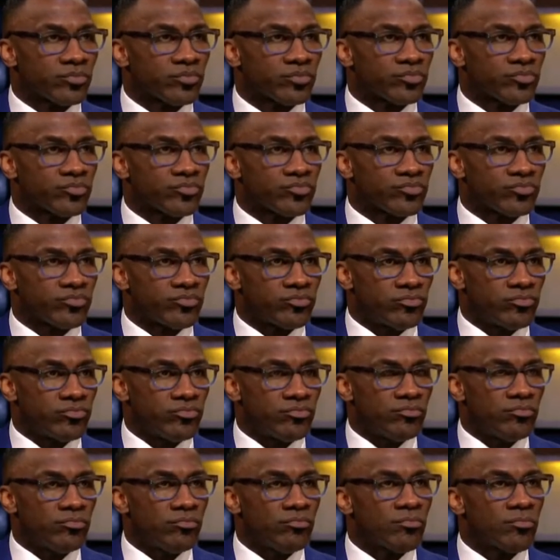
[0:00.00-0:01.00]

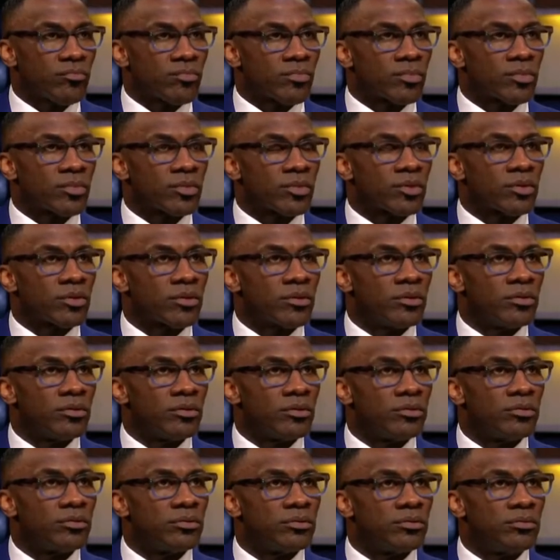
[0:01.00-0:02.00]

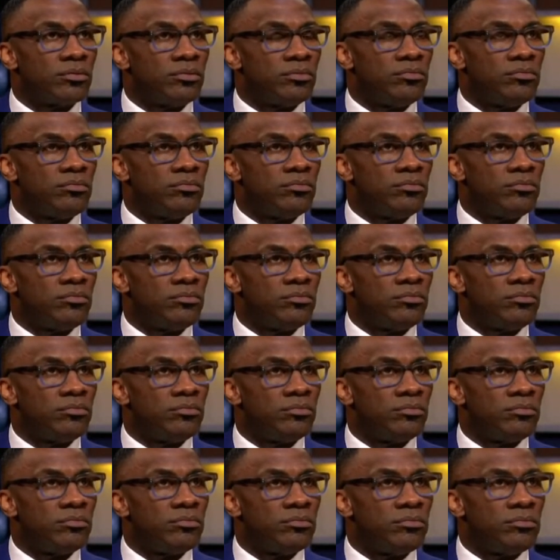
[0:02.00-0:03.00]

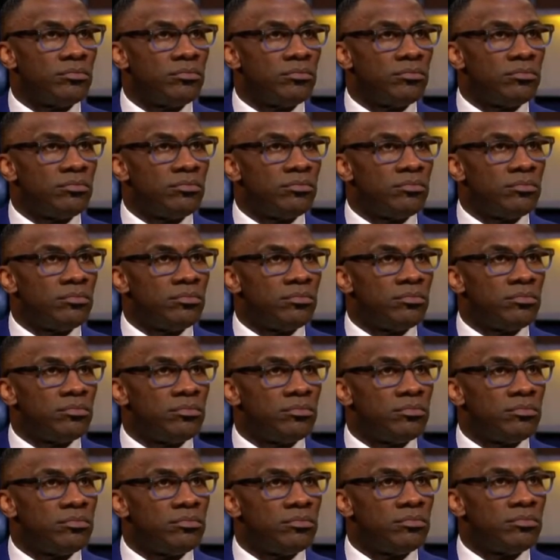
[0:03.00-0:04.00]

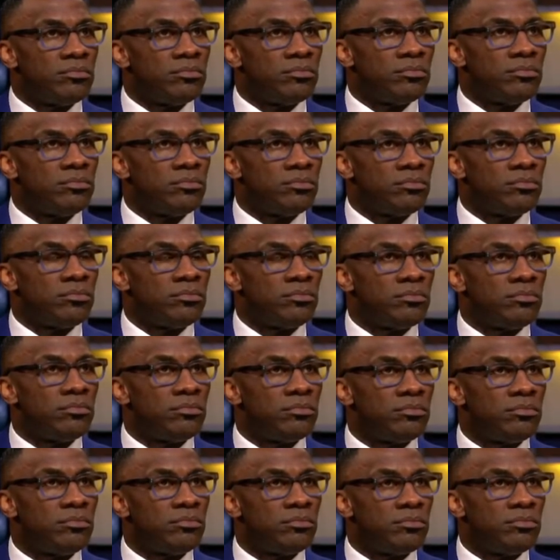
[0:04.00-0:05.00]

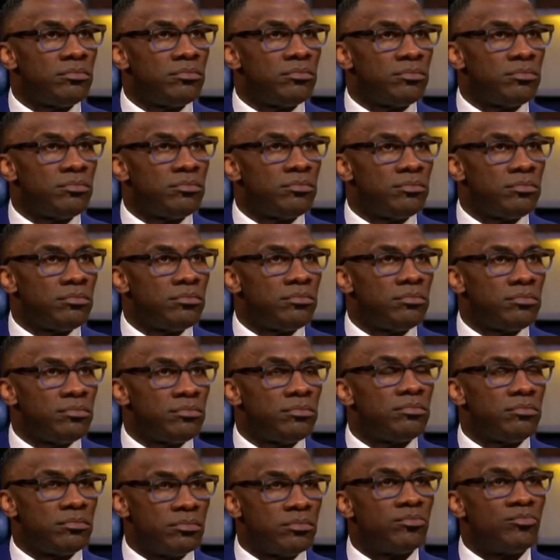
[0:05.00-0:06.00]

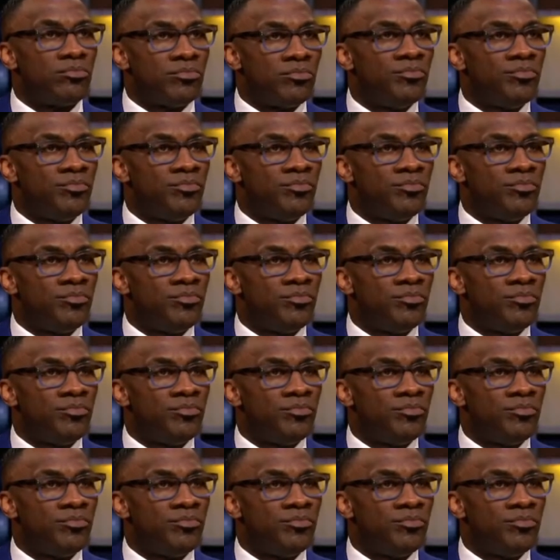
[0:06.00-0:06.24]
This person isn't speaking.